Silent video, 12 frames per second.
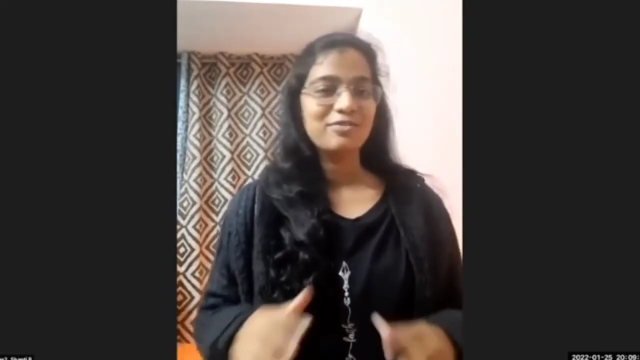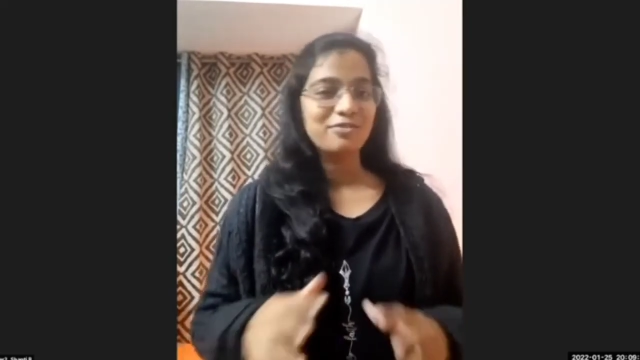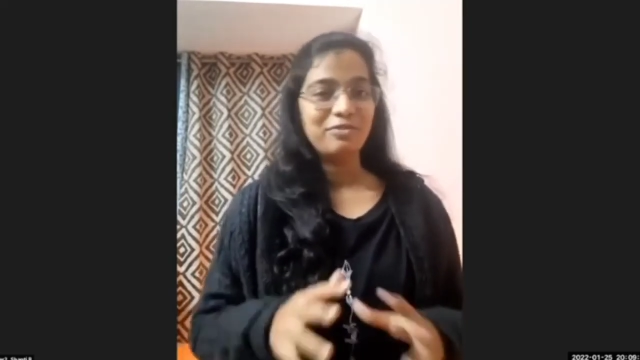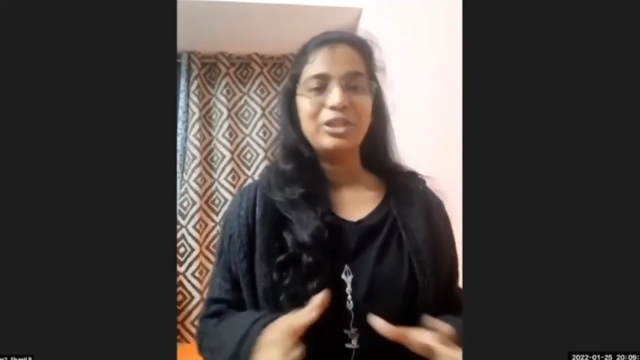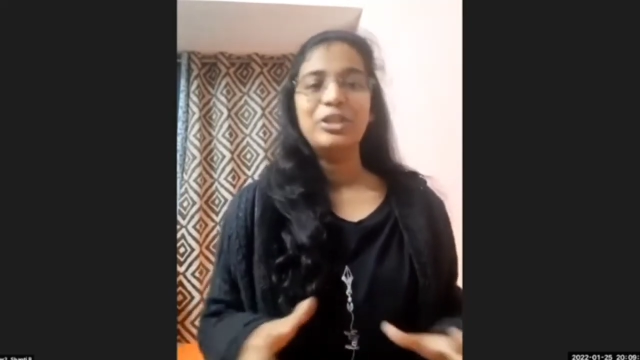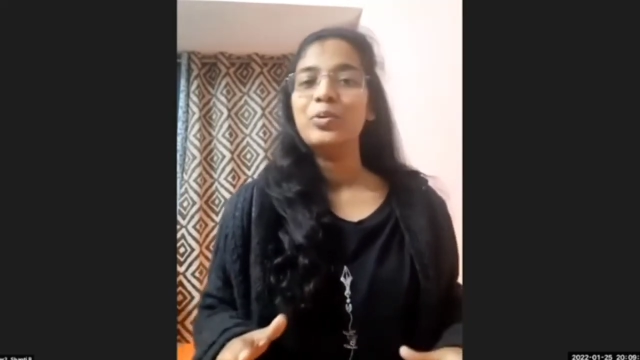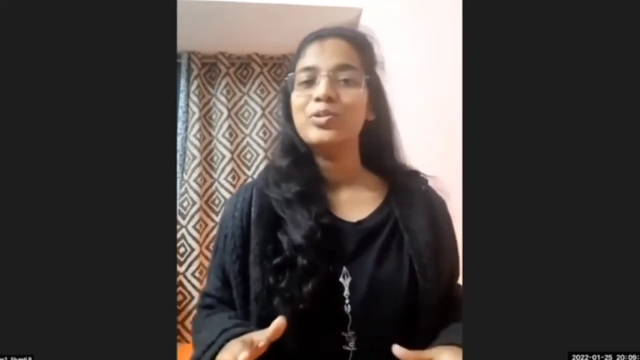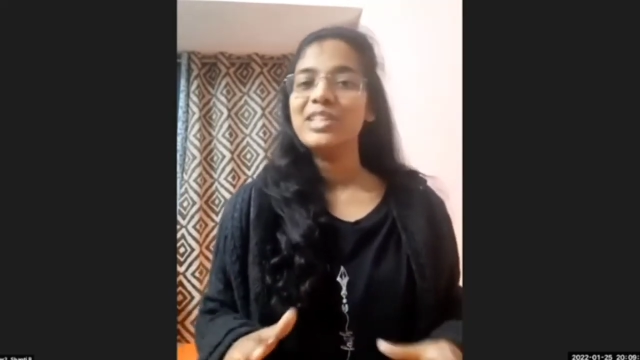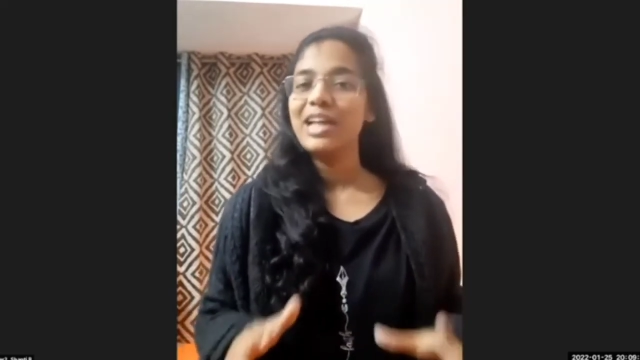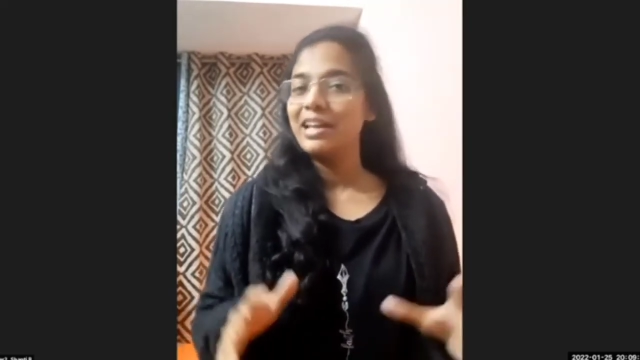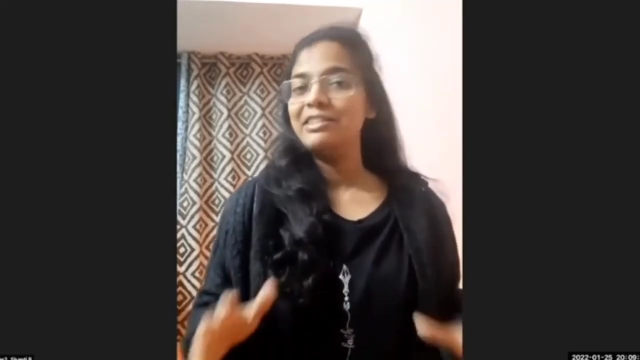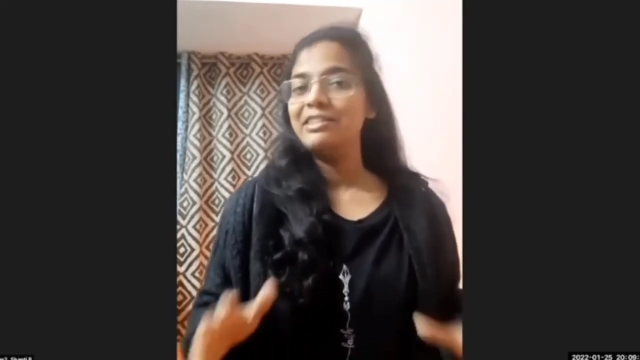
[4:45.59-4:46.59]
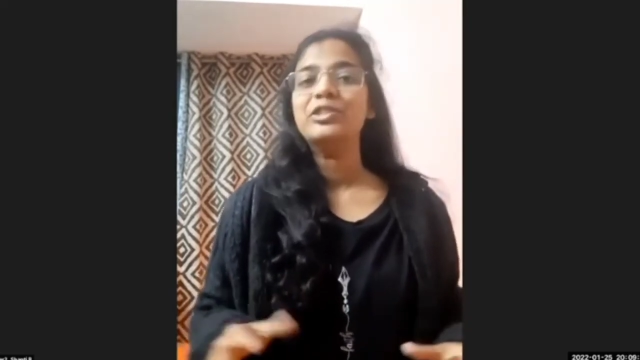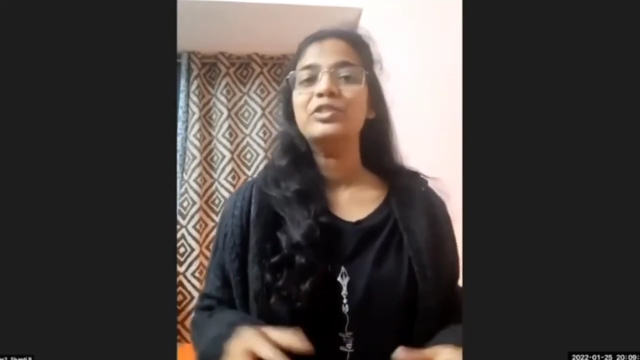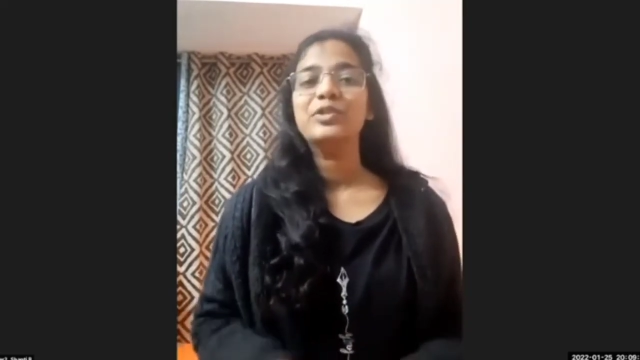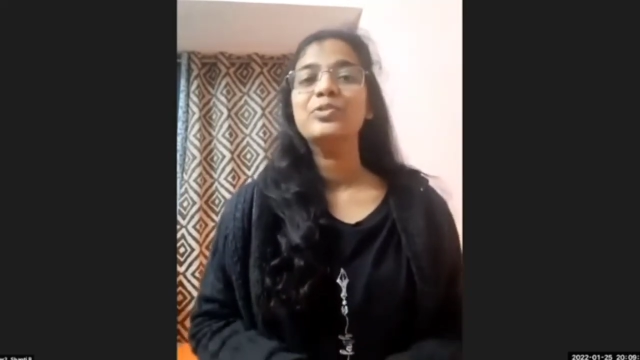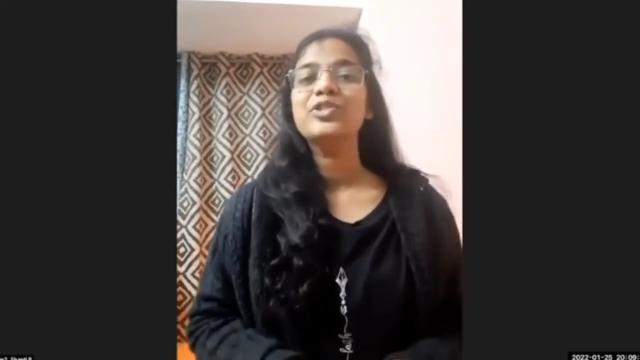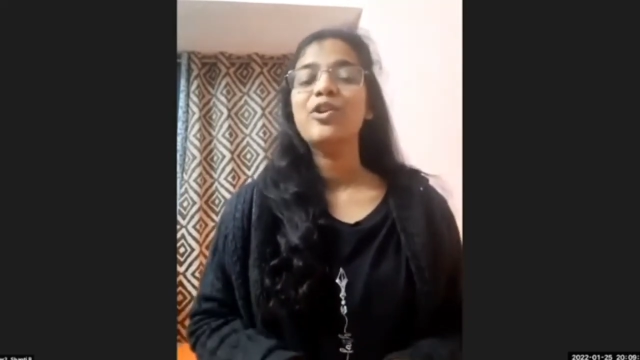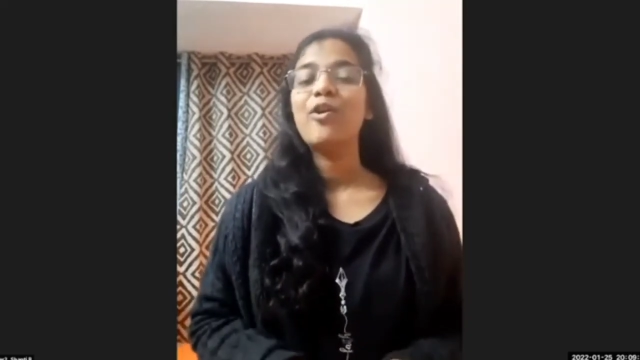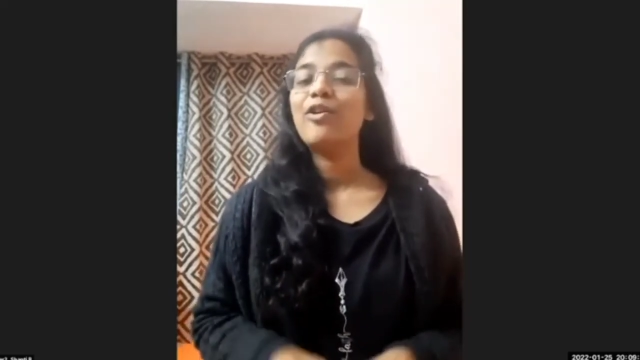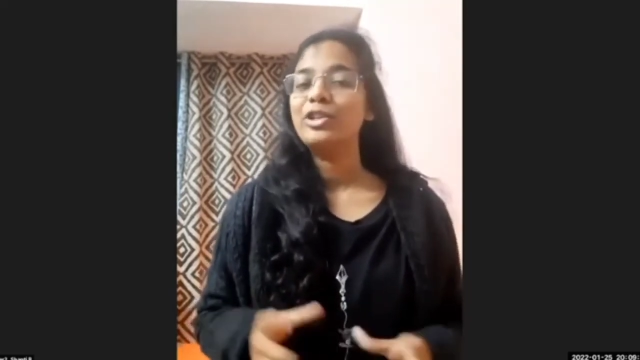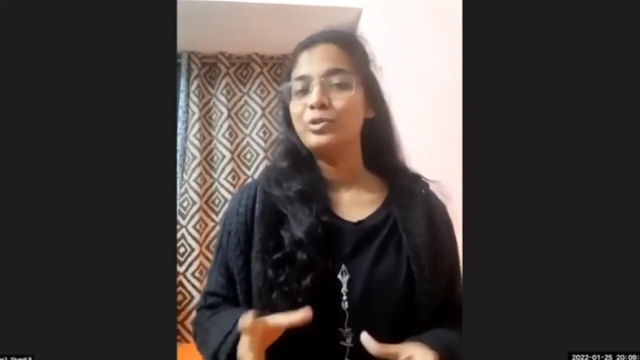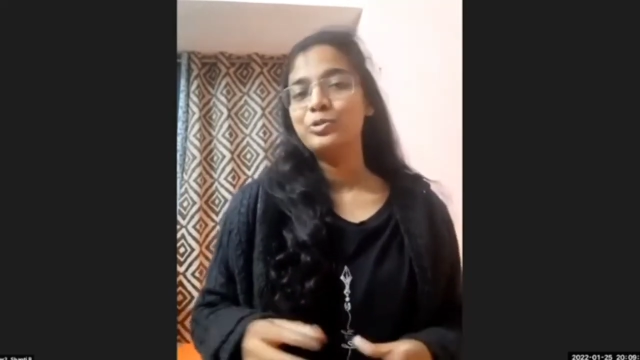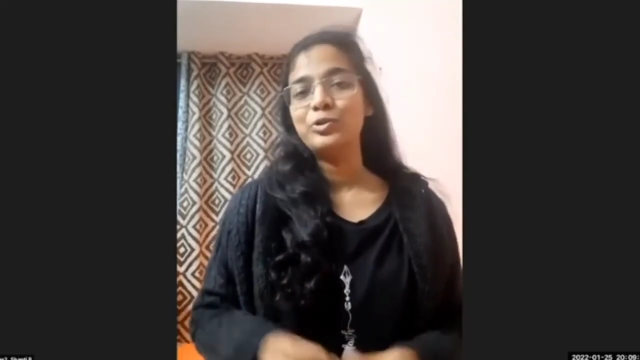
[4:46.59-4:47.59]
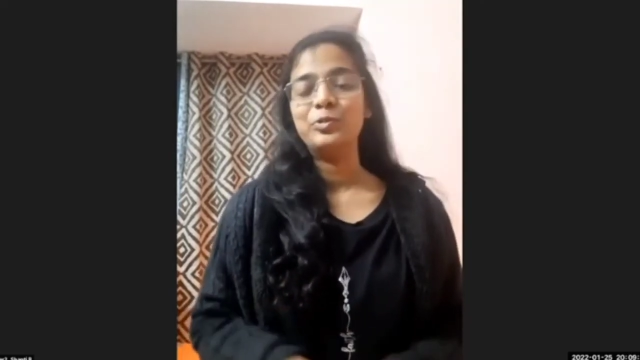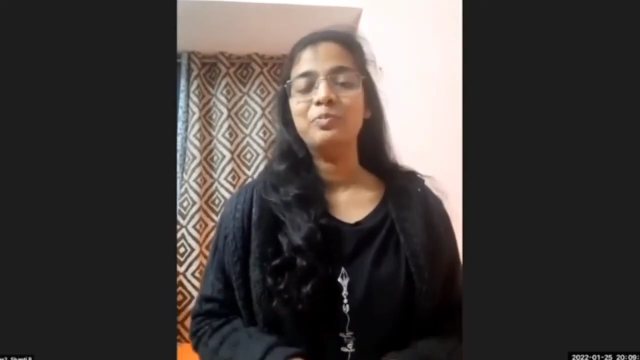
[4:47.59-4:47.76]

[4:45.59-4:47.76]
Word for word: videos and interviews on YouTube.